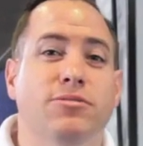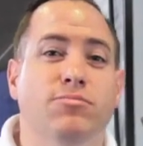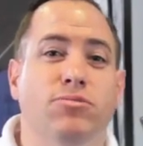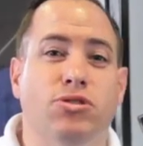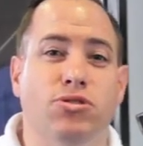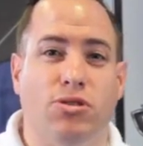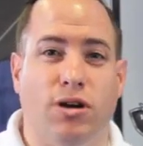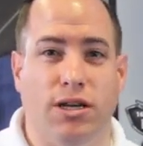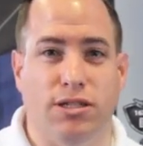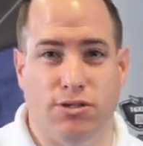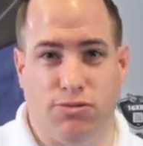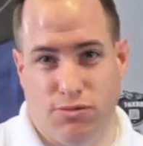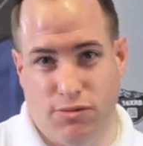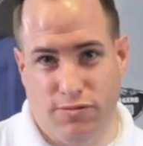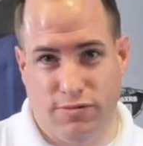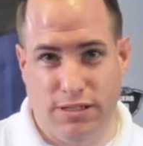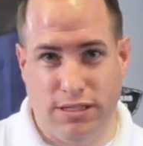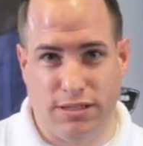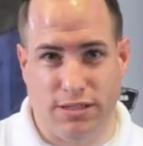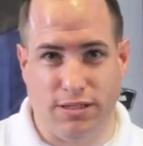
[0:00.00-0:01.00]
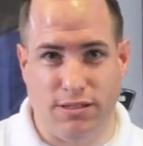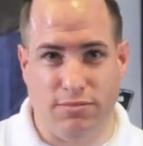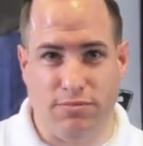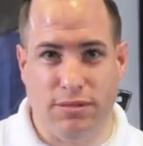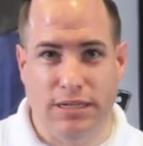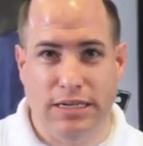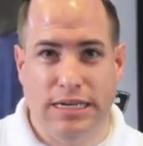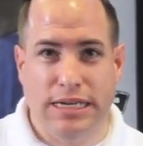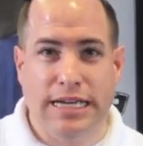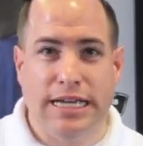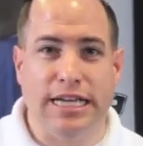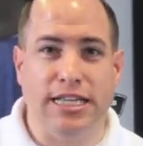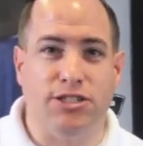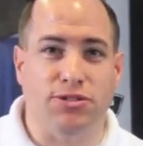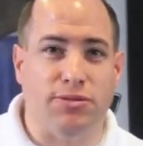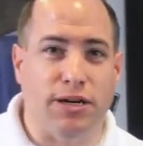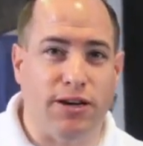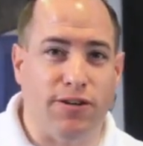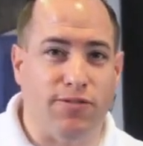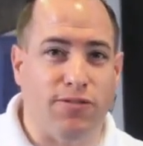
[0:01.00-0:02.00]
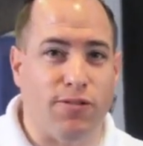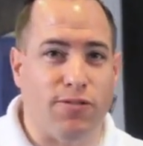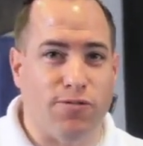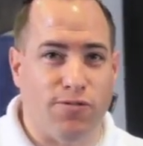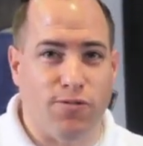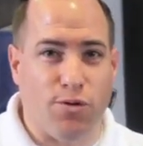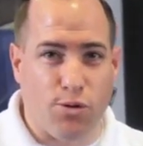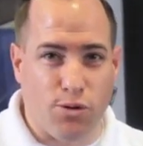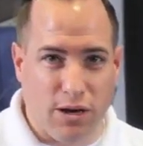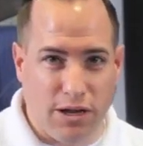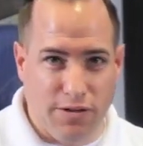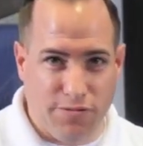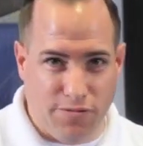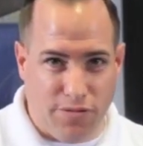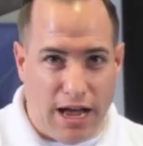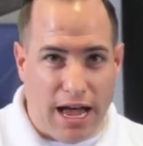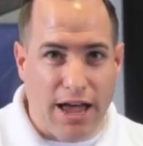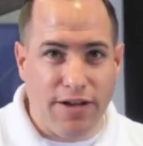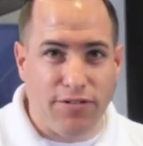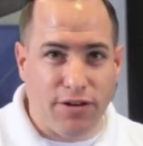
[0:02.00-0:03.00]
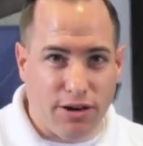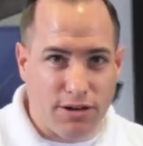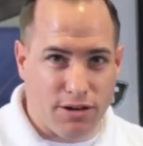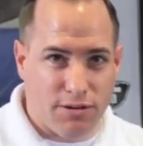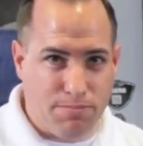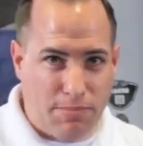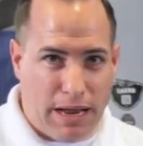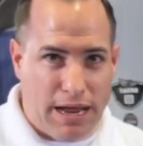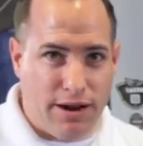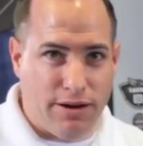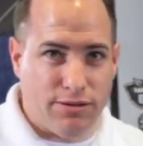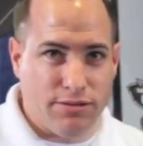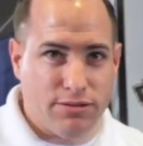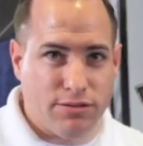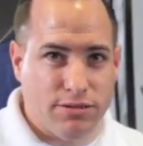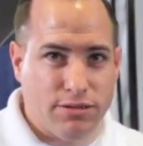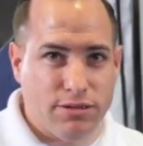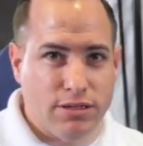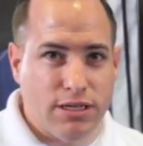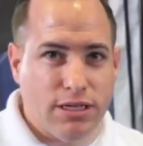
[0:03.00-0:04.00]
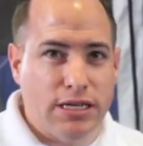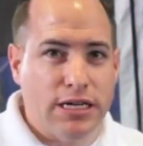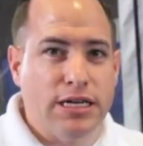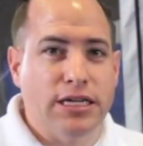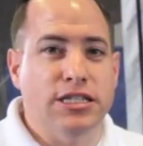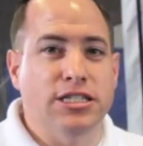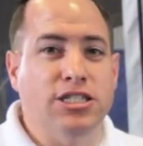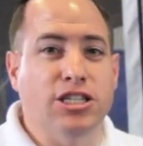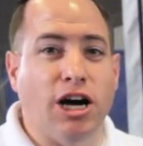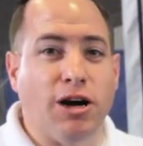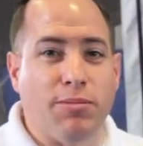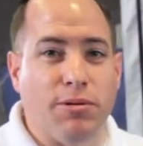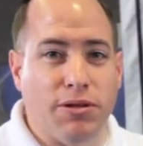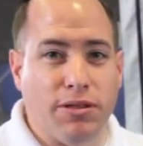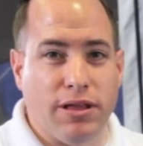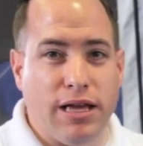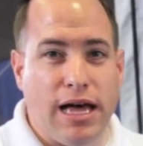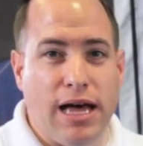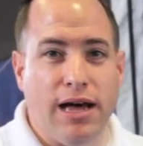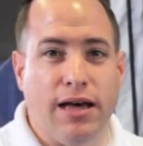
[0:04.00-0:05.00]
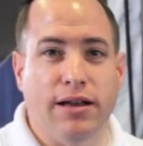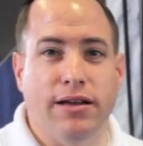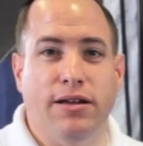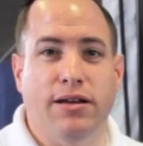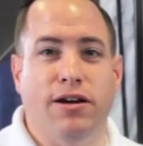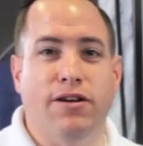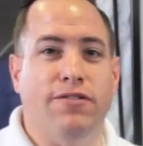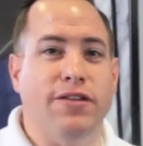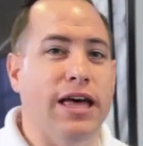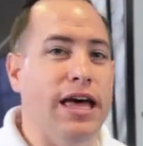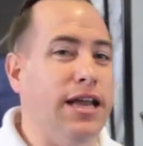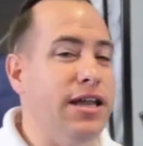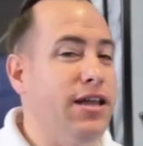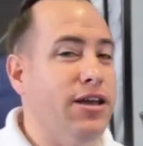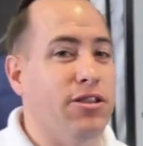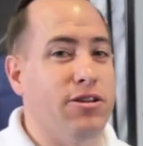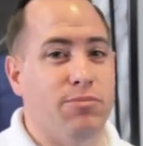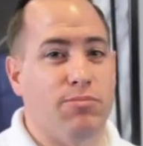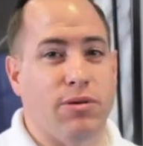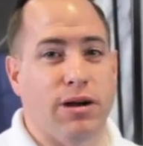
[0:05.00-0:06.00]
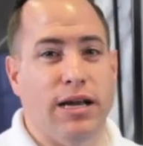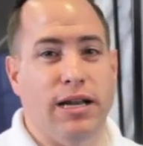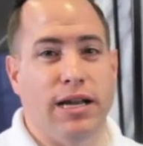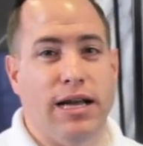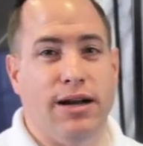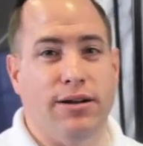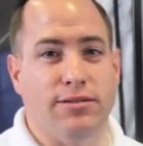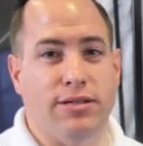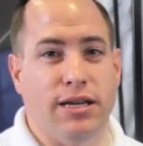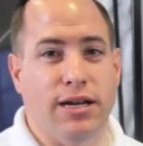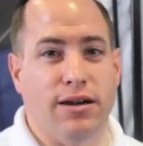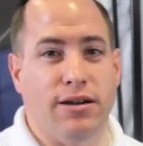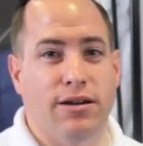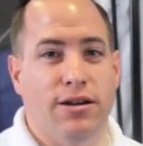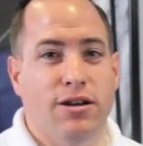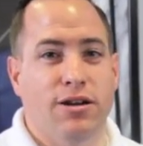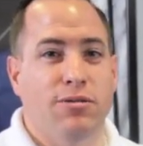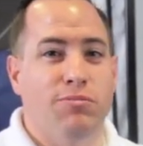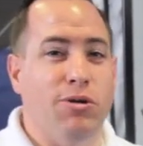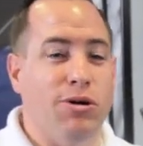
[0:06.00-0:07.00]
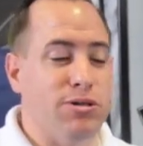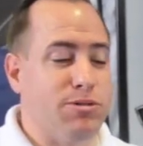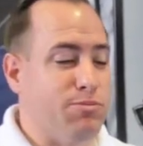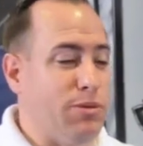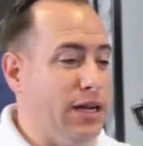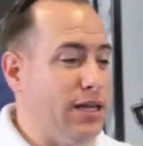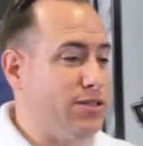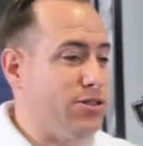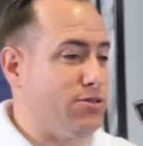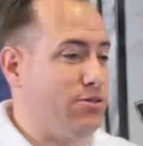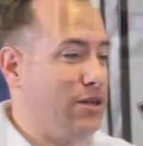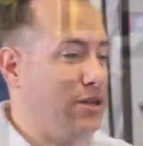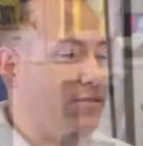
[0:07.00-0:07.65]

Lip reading: Truss roof system. It's rated for 4,500 pounds, double that of any other brand out there. Most brands are rated